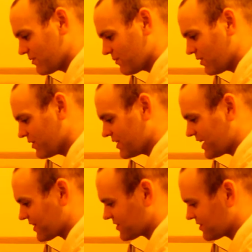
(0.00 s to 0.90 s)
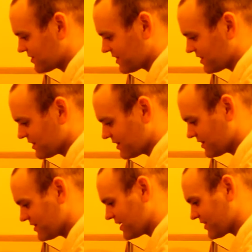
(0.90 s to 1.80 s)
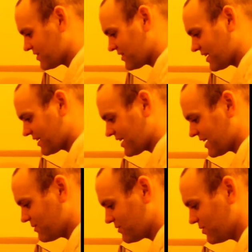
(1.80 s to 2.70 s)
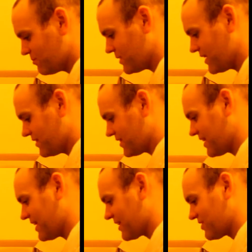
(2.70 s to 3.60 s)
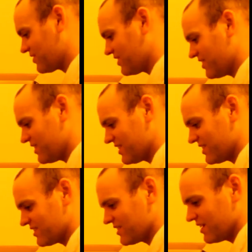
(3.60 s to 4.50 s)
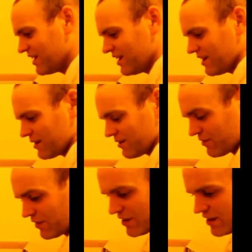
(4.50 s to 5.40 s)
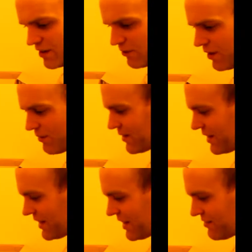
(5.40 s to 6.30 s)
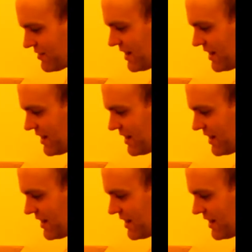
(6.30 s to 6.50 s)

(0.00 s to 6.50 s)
what the next Saturn game could be in the collection, and I thought, you know what, I'm gonna have